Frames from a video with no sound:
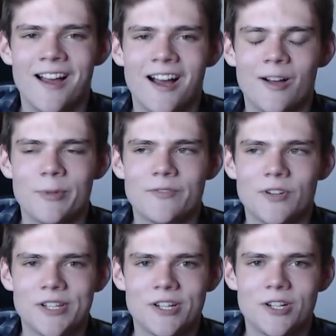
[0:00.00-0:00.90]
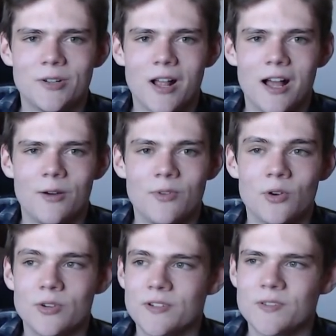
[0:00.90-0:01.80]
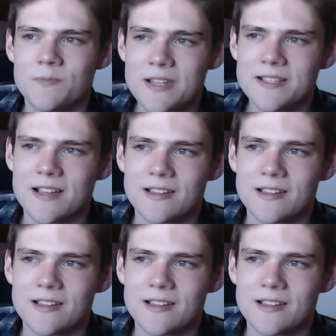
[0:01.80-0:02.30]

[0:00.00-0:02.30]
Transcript: And for dinner, we ordered some pizza,